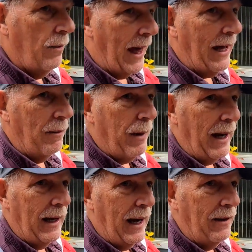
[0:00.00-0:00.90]
with that in
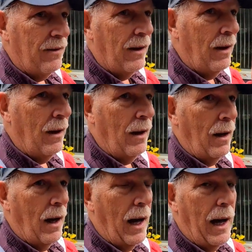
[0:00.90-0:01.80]
mind, guys,
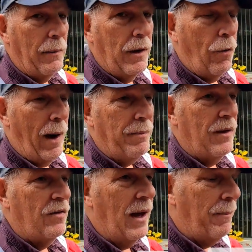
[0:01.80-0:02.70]
I'm going to
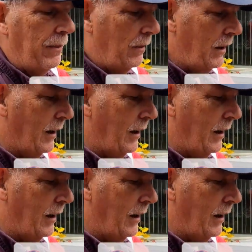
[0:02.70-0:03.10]
wrap this up.